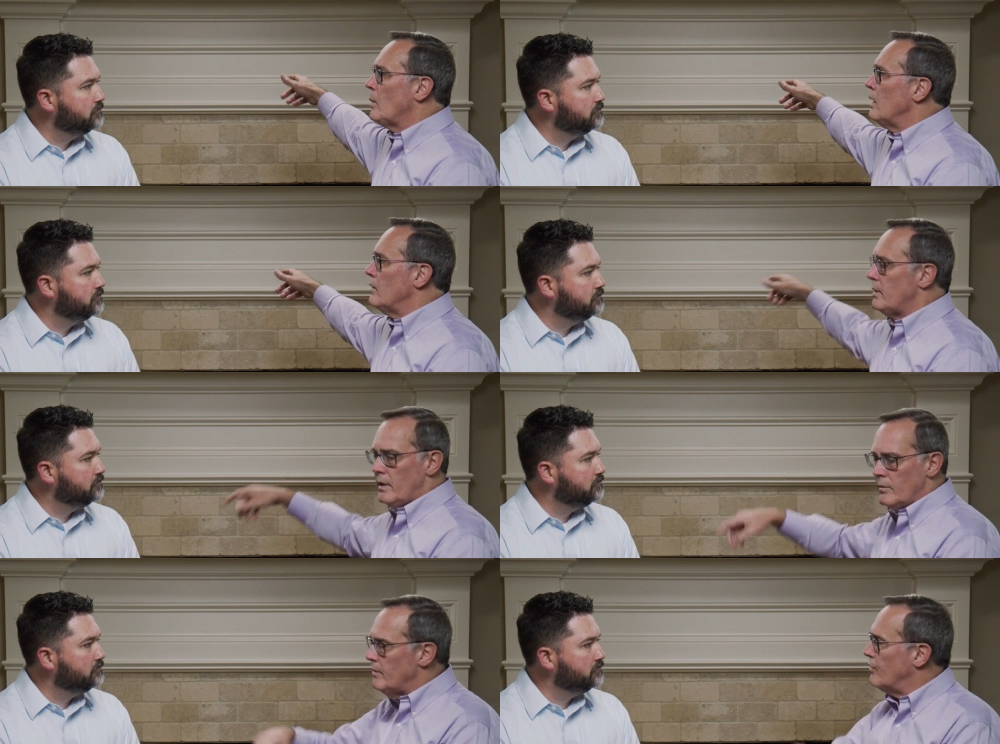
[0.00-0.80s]
Speaker 1: way over
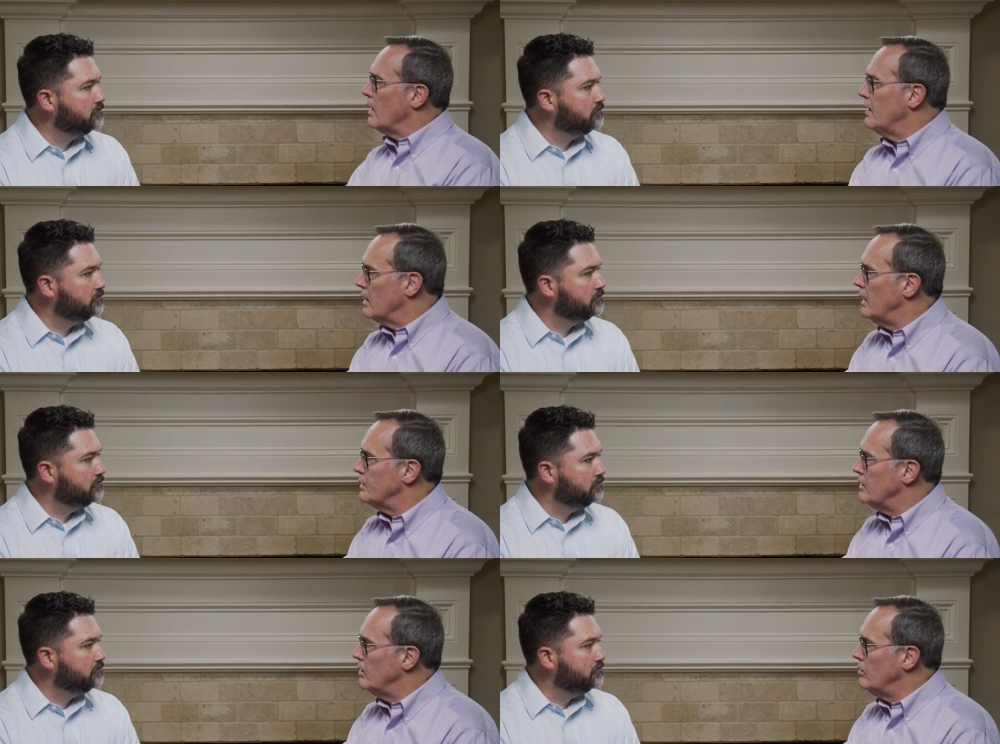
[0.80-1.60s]
here and we've forgotten the
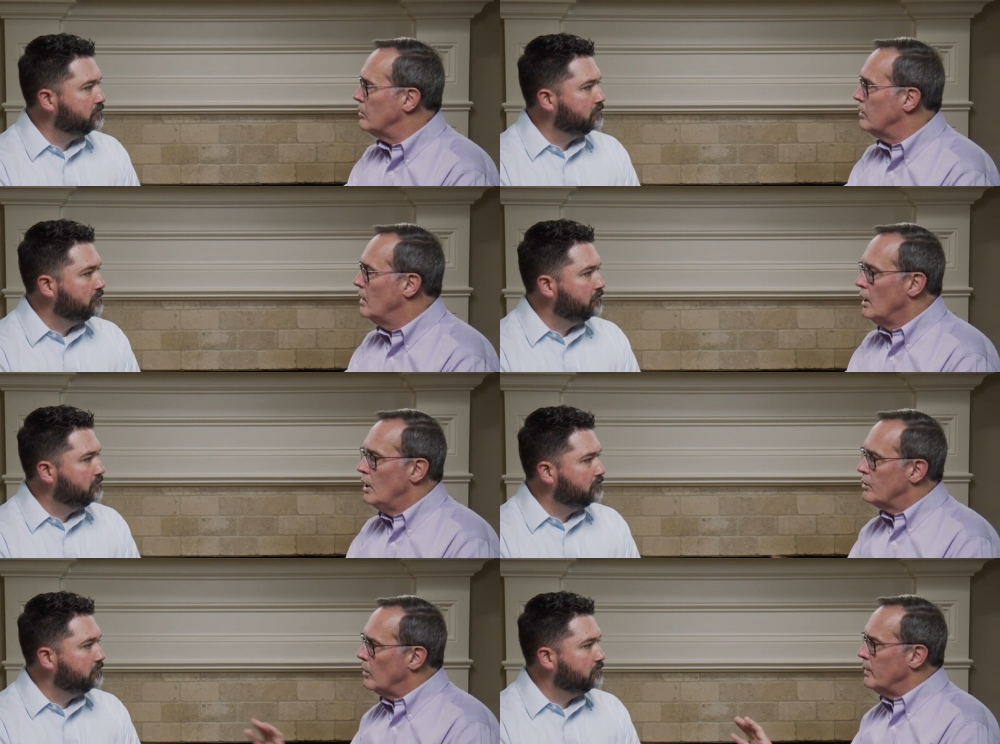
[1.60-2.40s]
Constitution.
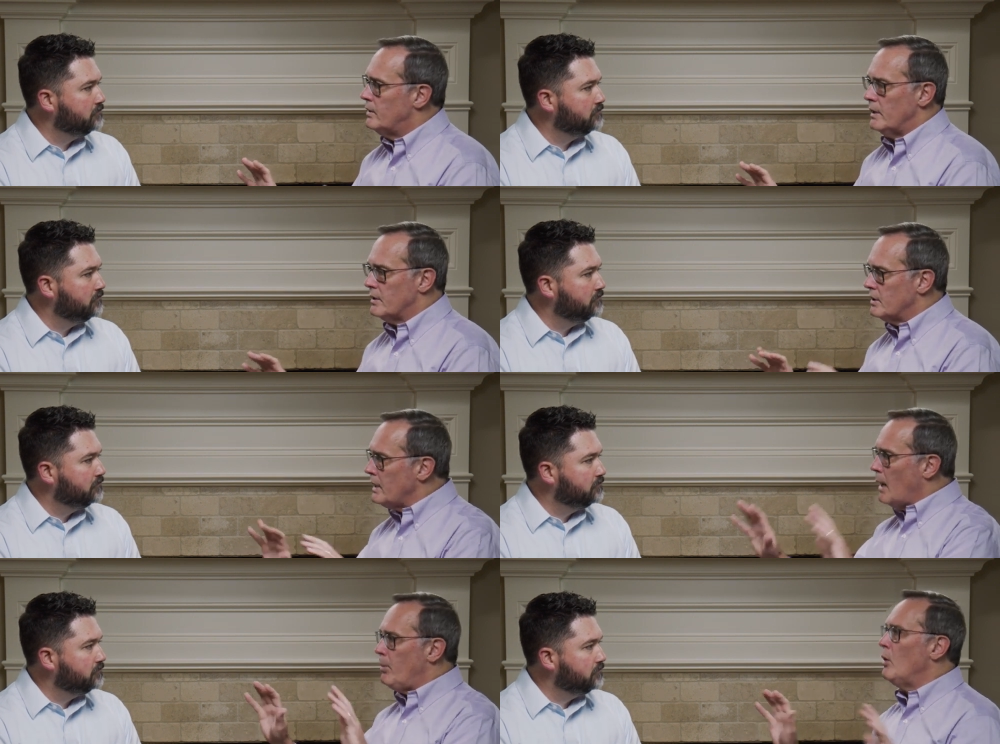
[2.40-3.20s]
So we said,
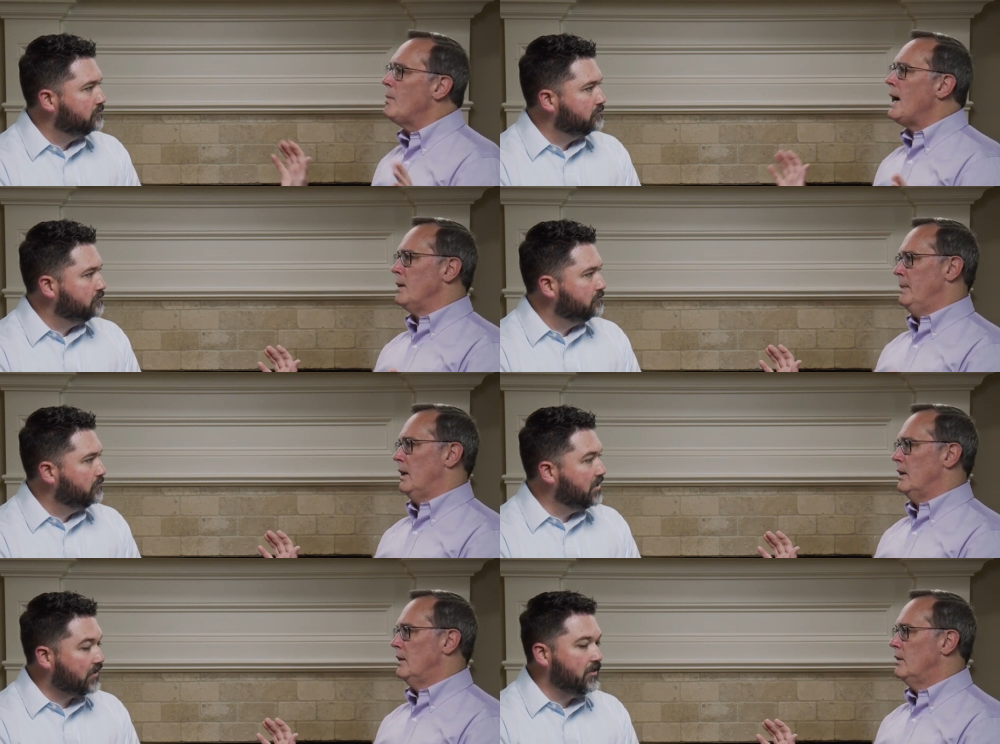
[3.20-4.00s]
stop, hold back a
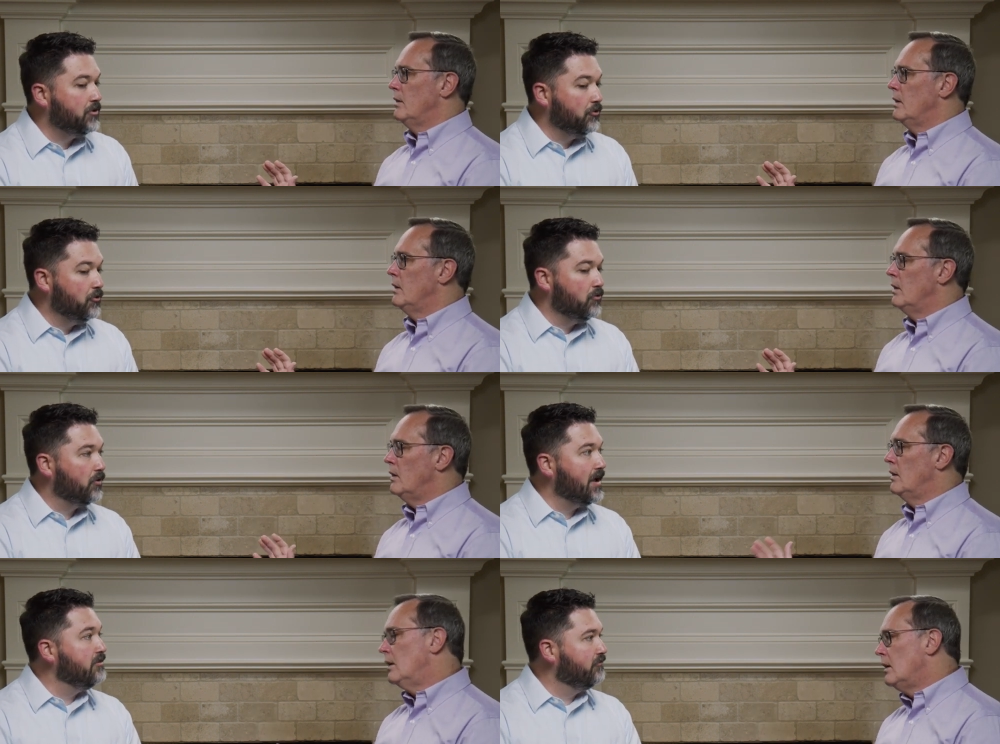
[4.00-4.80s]
minute.
Speaker 2: Next thing you know,
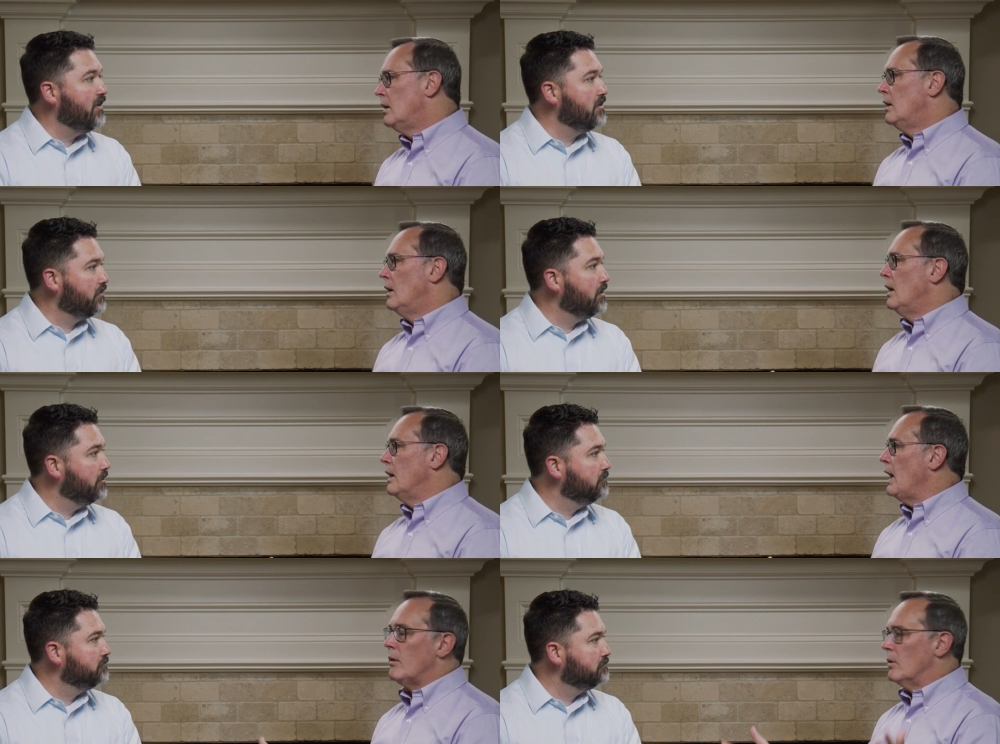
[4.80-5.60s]
we're at
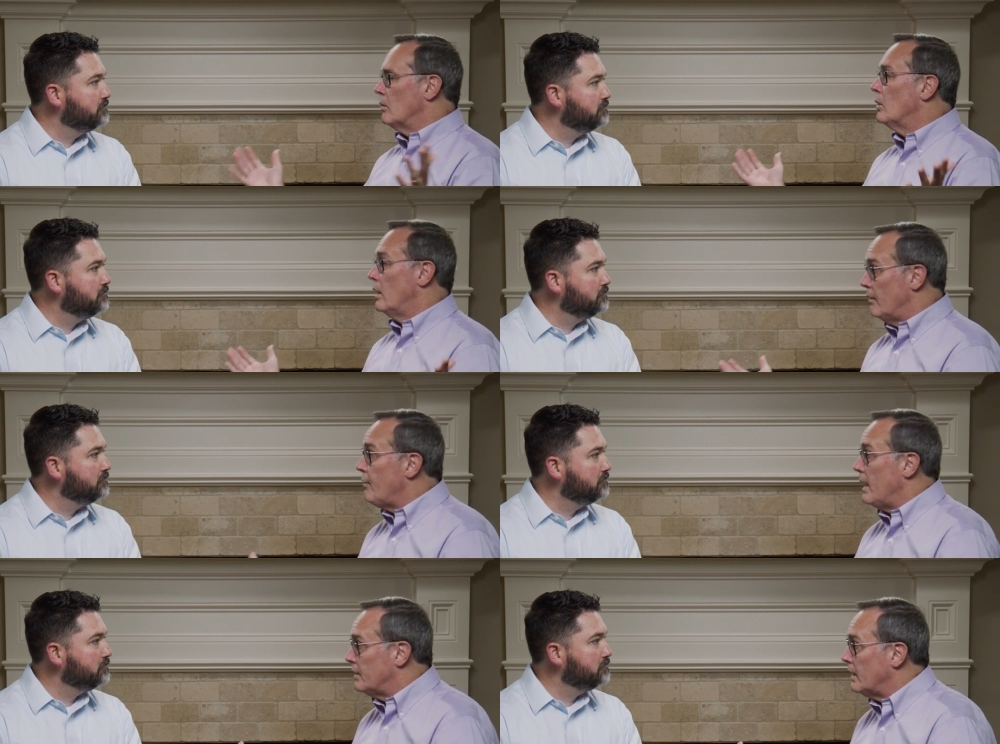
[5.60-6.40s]
infanticide.
Speaker 1: Yeah, we're, we're in
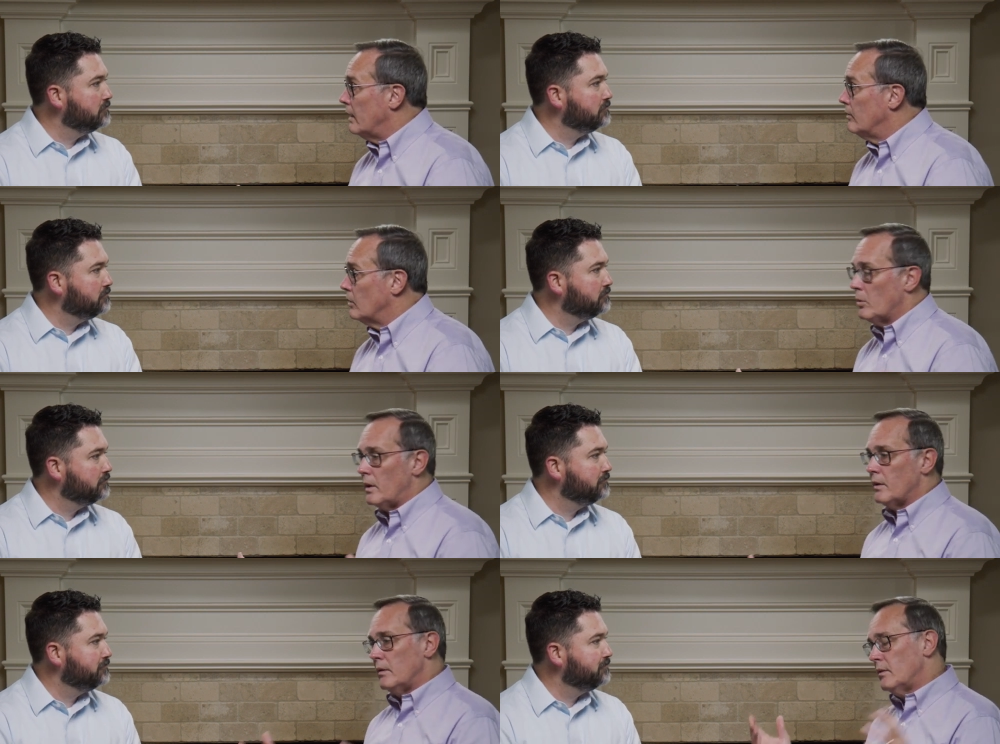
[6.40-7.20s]
infanticide. We're
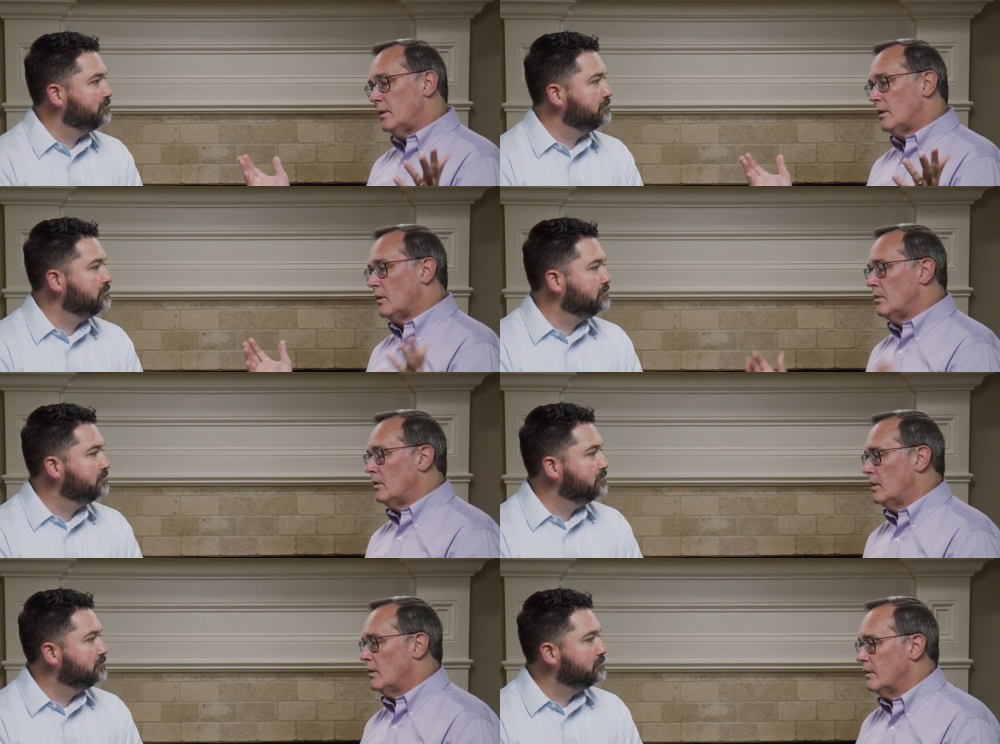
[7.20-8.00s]
where the, you know,
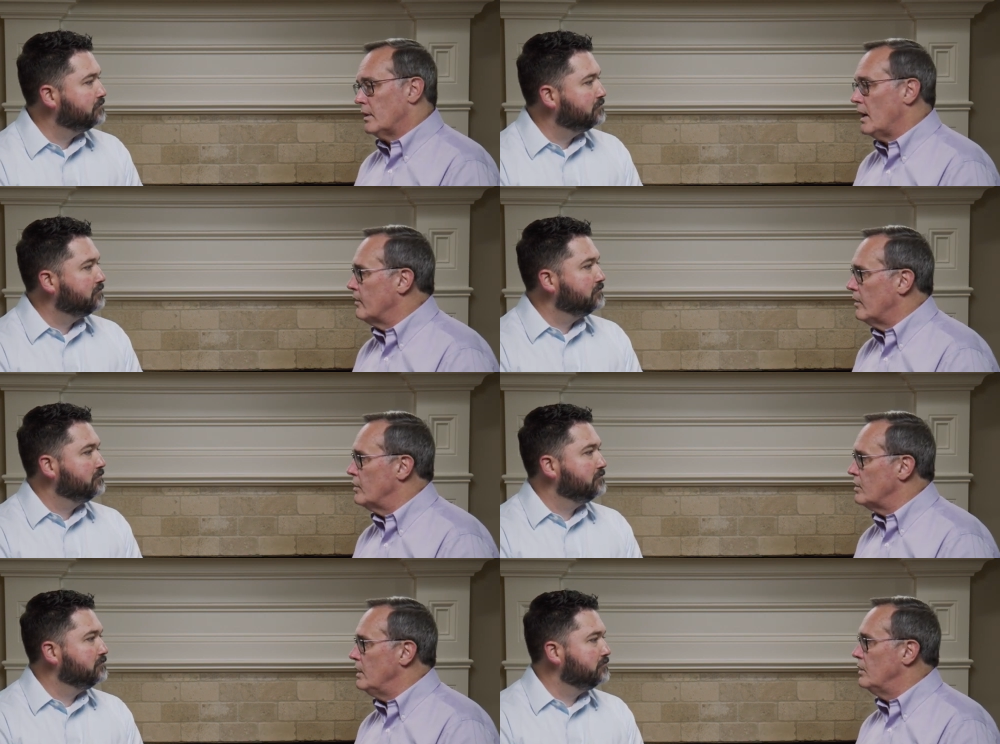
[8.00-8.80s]
uh, the governor of
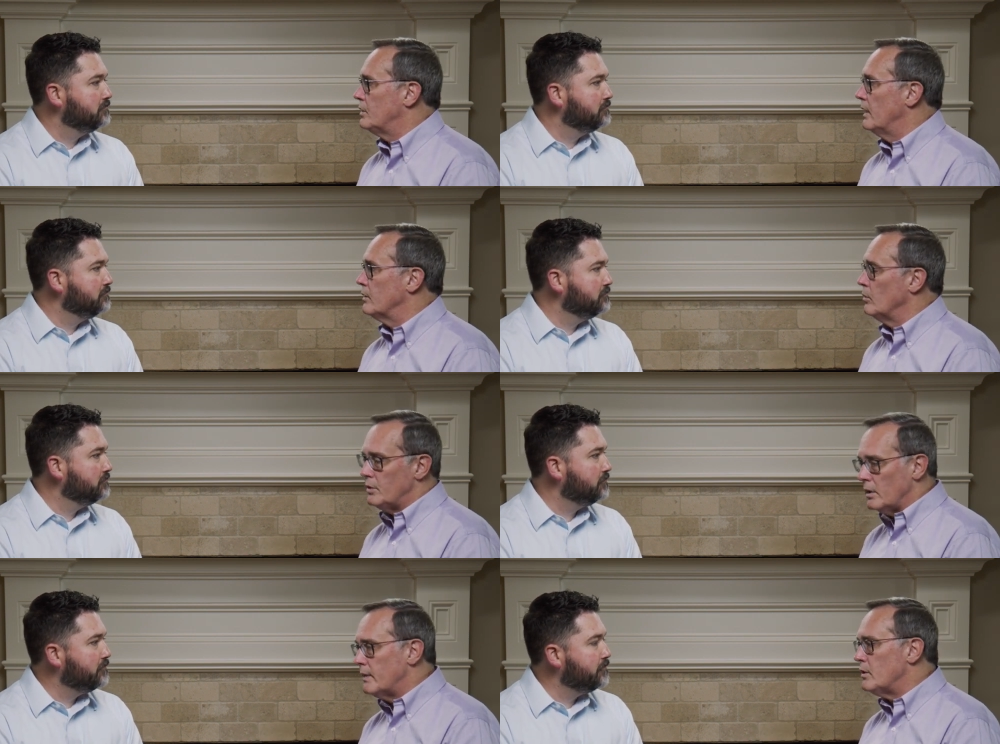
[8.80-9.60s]
Virginia says, well,
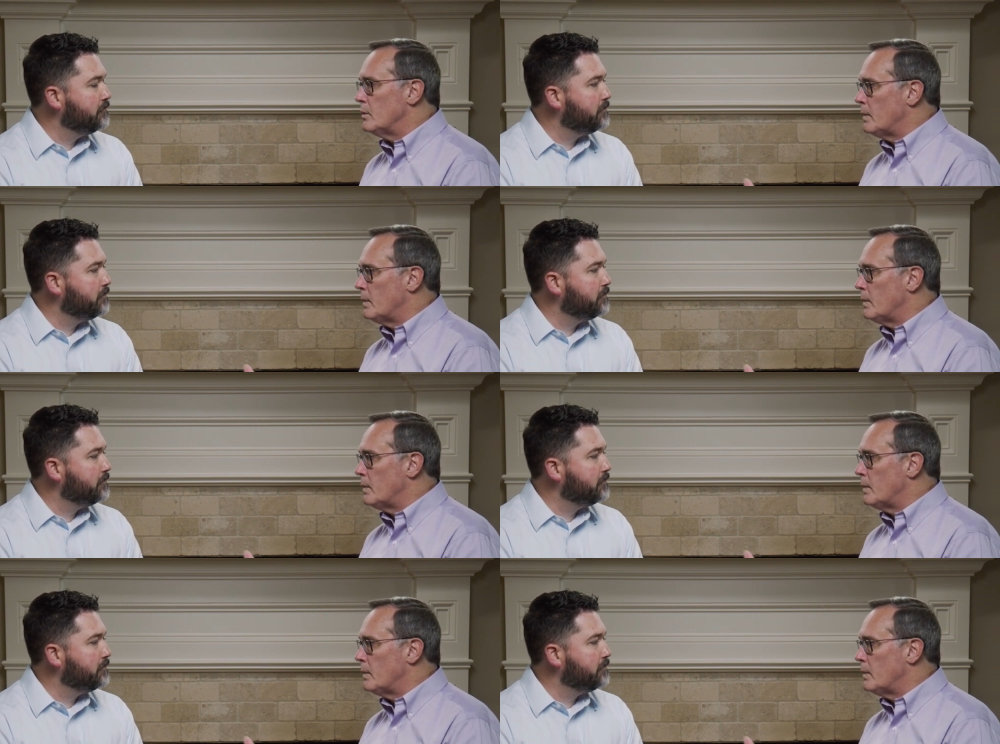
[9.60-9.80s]
deliver